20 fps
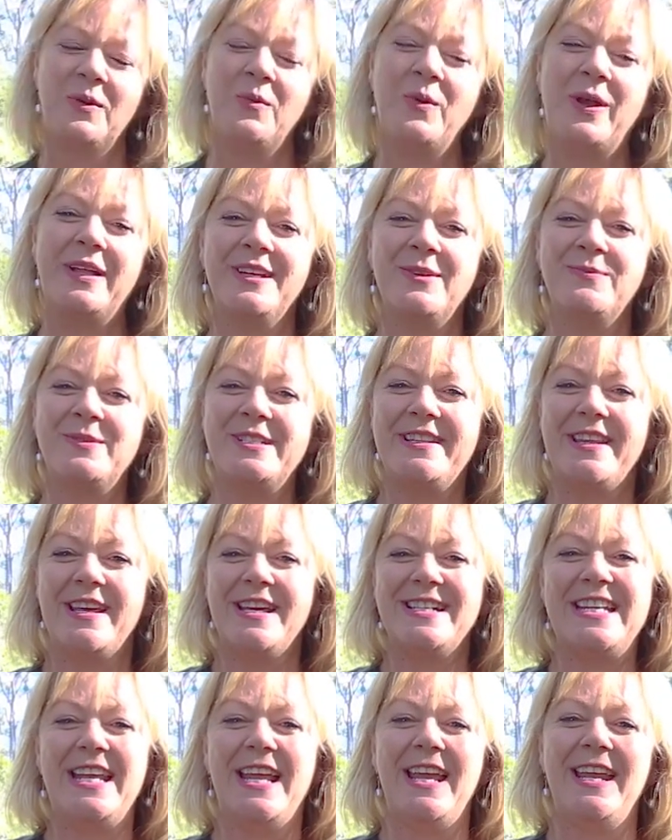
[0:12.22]
Welcome to
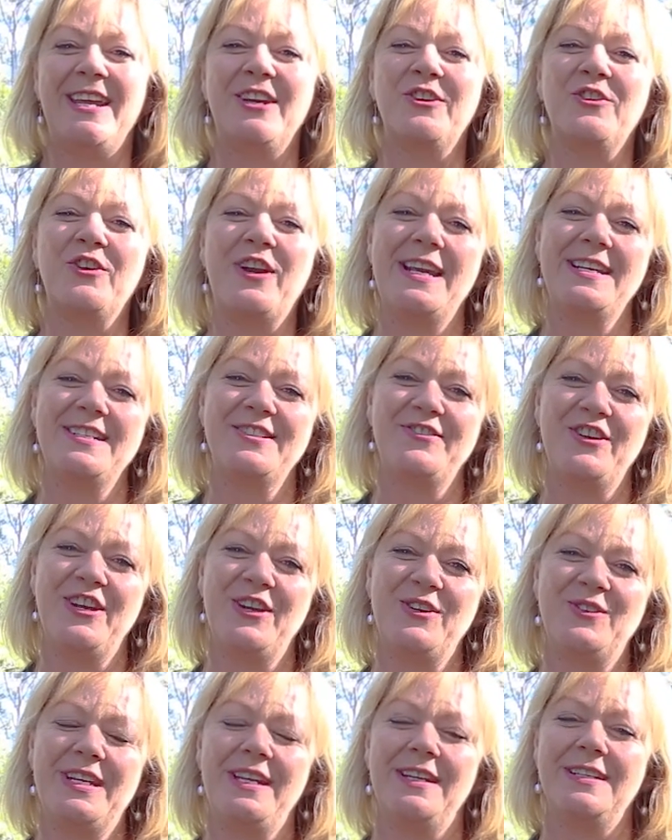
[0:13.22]
38 Grays
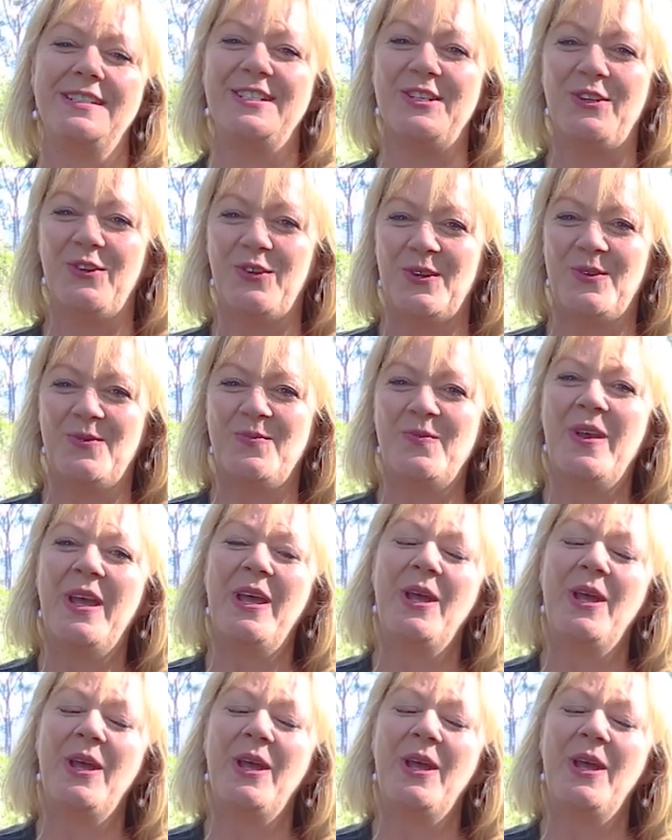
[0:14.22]
Road in Doonan.